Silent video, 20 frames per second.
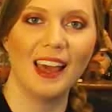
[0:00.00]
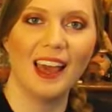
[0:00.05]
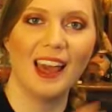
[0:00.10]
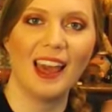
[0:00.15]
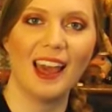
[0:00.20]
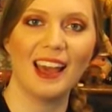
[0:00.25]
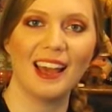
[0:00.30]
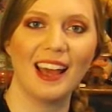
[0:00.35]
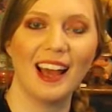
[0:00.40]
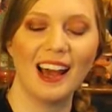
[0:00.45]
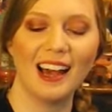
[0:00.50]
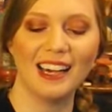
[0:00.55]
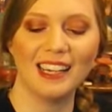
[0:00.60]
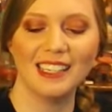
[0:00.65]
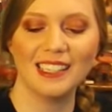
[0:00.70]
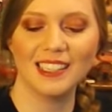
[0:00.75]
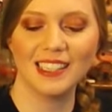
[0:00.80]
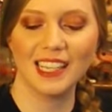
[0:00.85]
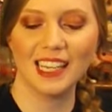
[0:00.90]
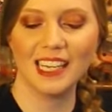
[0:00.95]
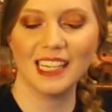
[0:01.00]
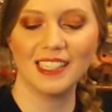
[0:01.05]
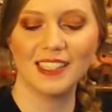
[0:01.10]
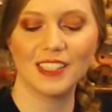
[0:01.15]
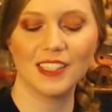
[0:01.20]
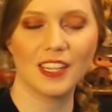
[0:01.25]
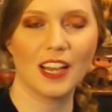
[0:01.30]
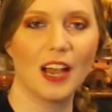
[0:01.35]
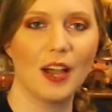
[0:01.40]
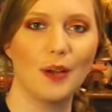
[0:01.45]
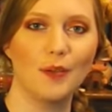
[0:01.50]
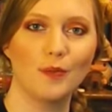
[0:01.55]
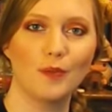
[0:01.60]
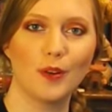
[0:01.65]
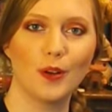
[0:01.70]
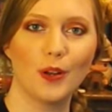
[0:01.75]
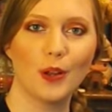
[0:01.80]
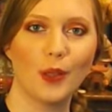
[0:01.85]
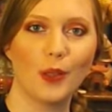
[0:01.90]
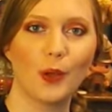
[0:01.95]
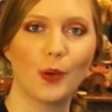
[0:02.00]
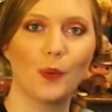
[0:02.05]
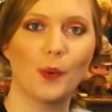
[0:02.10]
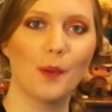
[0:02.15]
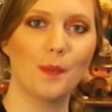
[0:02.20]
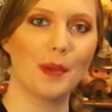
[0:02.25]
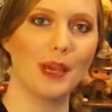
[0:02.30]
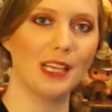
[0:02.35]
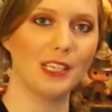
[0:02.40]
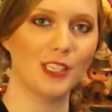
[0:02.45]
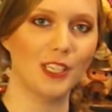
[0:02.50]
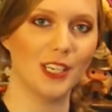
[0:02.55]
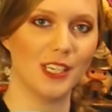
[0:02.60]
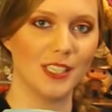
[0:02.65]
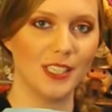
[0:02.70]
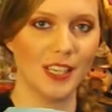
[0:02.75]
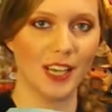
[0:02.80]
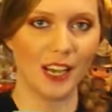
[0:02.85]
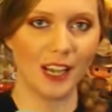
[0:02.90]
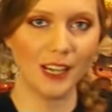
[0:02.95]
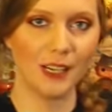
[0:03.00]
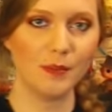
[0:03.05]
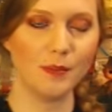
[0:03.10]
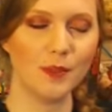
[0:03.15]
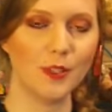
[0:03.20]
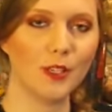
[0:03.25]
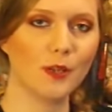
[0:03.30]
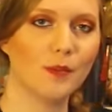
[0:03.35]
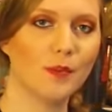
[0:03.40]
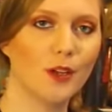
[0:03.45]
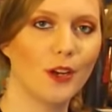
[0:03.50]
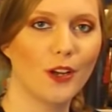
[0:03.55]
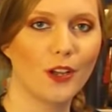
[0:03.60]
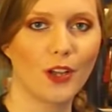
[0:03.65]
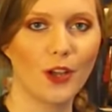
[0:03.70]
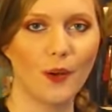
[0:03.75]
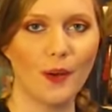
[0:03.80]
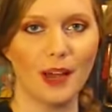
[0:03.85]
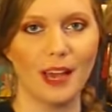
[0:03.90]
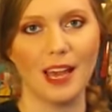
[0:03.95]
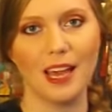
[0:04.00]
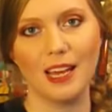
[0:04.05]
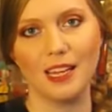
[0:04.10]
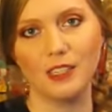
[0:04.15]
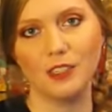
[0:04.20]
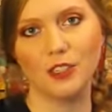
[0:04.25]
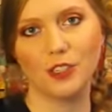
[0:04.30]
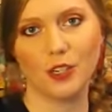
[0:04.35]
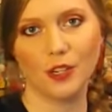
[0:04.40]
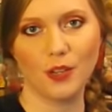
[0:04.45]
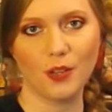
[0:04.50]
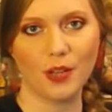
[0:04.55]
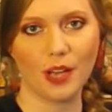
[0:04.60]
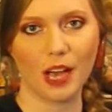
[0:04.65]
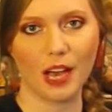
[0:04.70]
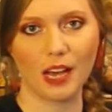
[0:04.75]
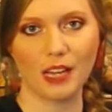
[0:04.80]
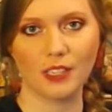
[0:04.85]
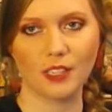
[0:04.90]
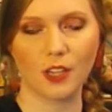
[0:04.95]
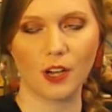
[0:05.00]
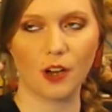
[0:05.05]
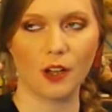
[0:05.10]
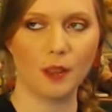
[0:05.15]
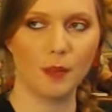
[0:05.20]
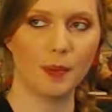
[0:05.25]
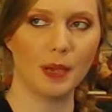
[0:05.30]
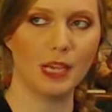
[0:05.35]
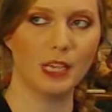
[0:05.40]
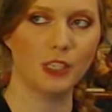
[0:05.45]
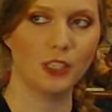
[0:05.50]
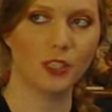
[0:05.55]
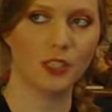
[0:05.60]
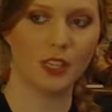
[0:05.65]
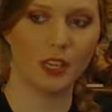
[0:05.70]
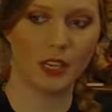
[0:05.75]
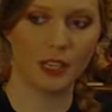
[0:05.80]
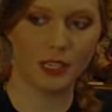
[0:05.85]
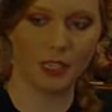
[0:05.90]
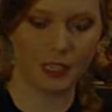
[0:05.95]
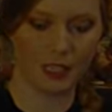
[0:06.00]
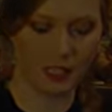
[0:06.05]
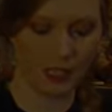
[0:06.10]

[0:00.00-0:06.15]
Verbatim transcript: Hey guys, it's time for another one page at a time, so I'm going to go ahead and show you guys all the pages that I did in